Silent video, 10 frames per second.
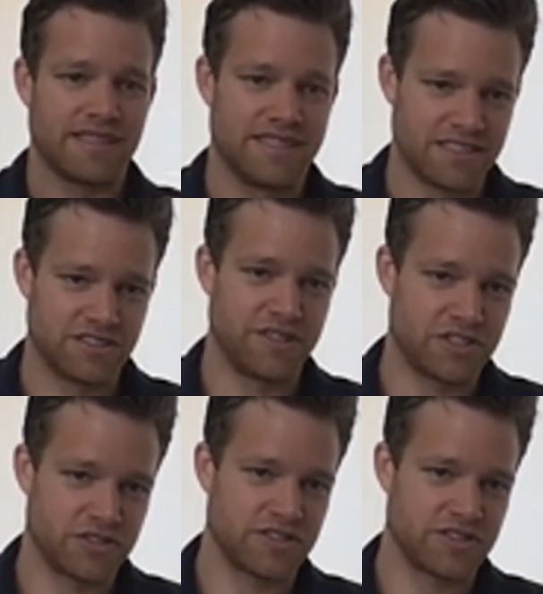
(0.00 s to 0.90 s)
takes a
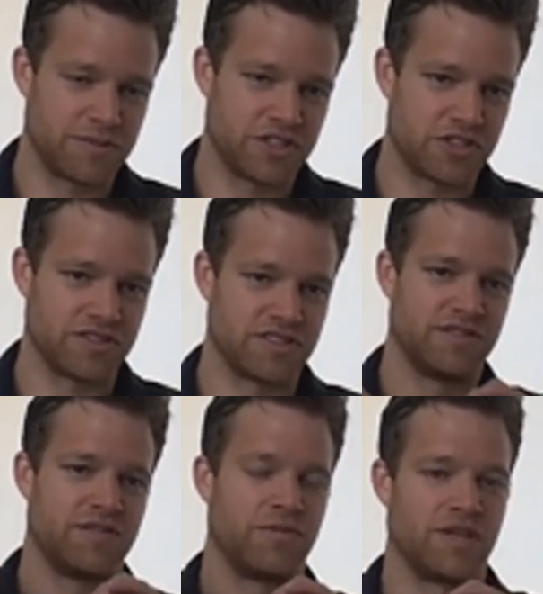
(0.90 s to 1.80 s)
feature transformations,
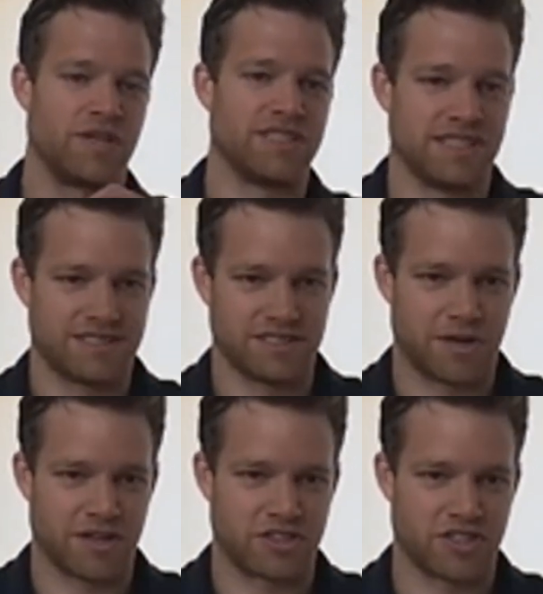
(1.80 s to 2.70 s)
runs it as a
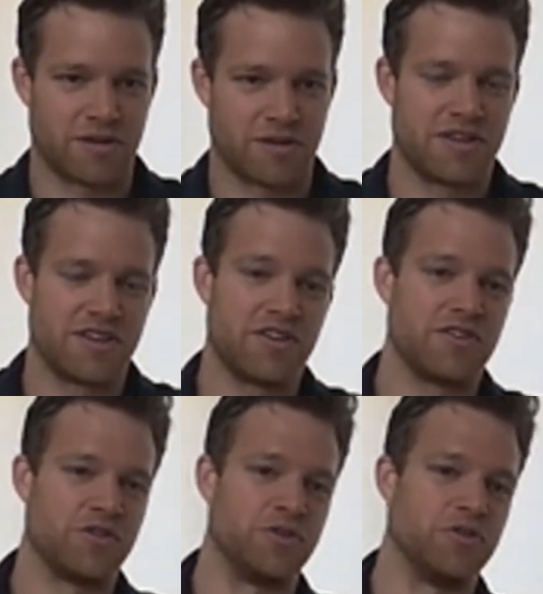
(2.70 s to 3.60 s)
Spark job,
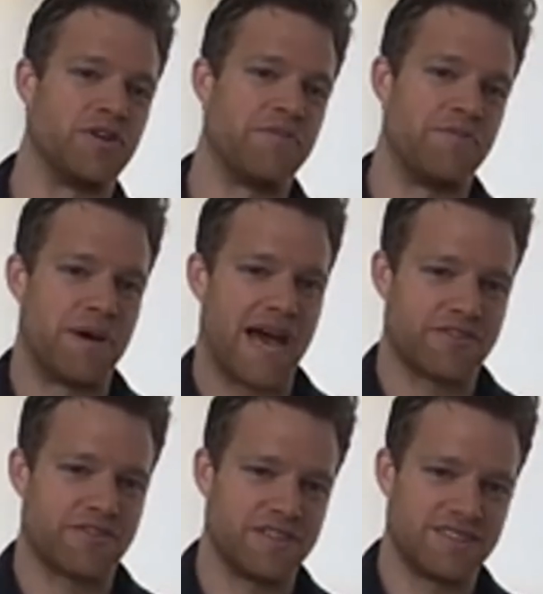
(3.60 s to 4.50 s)
to do a
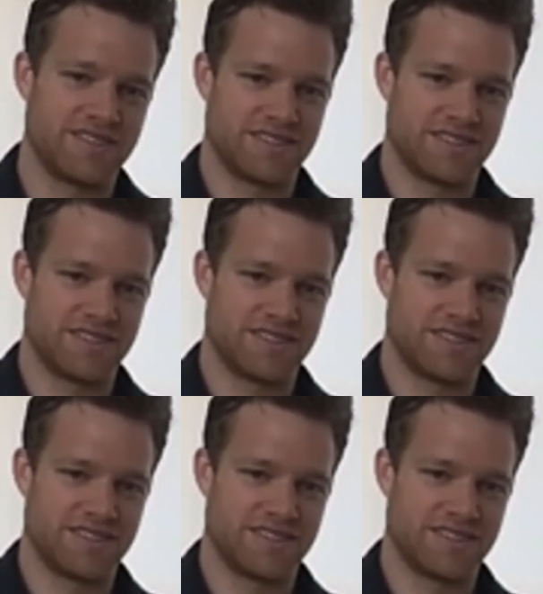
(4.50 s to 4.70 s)
backfill